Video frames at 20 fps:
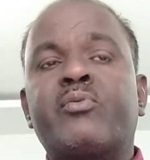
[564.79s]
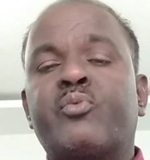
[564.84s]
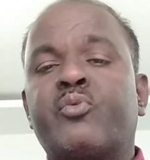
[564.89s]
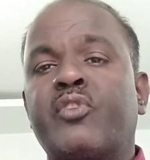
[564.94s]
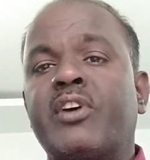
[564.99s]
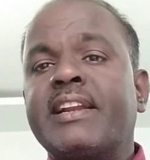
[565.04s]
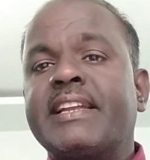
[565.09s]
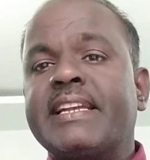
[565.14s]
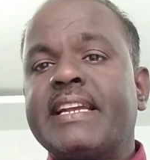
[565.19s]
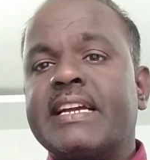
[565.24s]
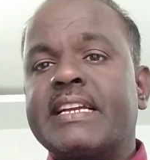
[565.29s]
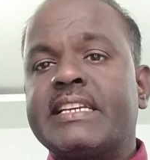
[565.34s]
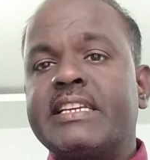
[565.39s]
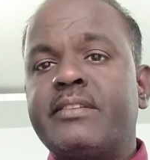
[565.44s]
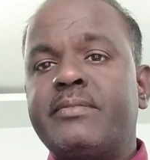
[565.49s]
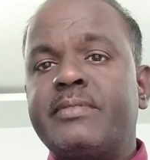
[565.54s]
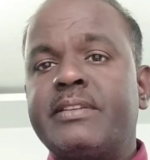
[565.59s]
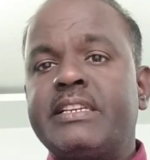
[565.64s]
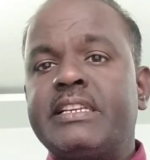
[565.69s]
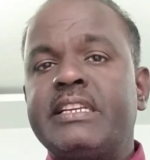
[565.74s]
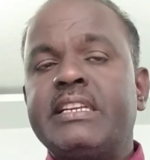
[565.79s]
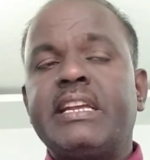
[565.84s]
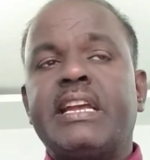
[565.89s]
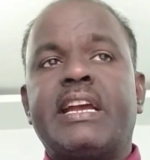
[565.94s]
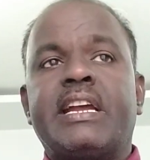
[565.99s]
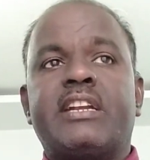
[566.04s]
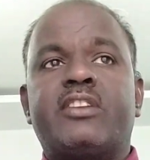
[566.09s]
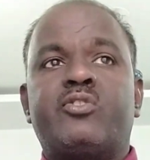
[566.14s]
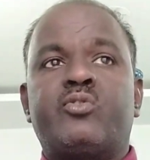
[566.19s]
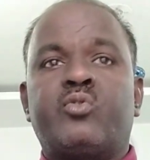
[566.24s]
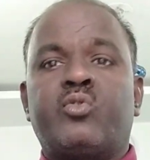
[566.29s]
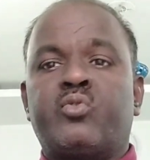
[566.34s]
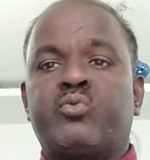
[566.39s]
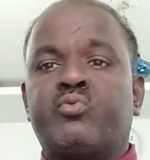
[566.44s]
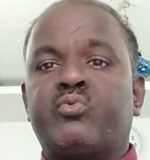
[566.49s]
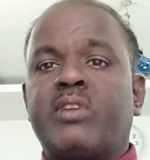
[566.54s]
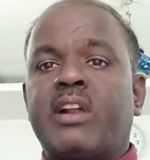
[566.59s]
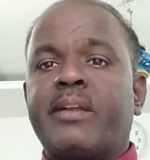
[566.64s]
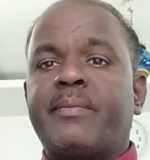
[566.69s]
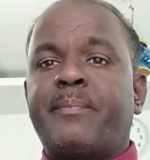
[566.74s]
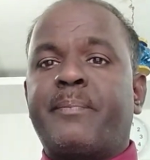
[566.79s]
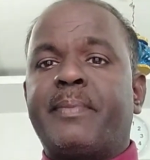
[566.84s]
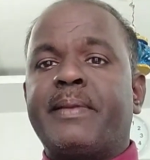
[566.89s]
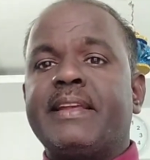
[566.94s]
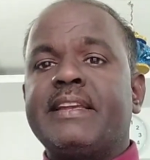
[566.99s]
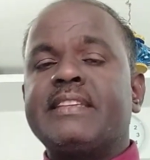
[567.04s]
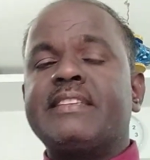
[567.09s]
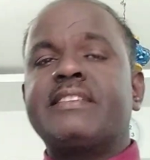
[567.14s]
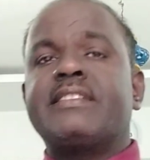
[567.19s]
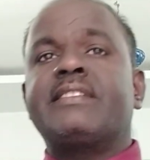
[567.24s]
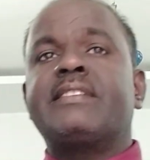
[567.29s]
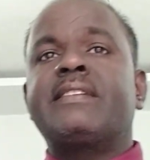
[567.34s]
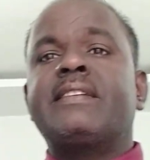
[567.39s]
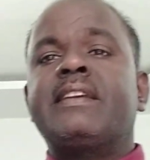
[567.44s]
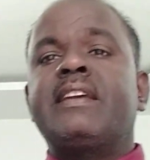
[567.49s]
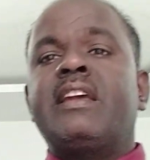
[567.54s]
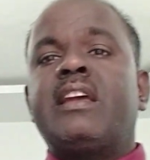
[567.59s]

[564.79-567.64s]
work activity at your workplace,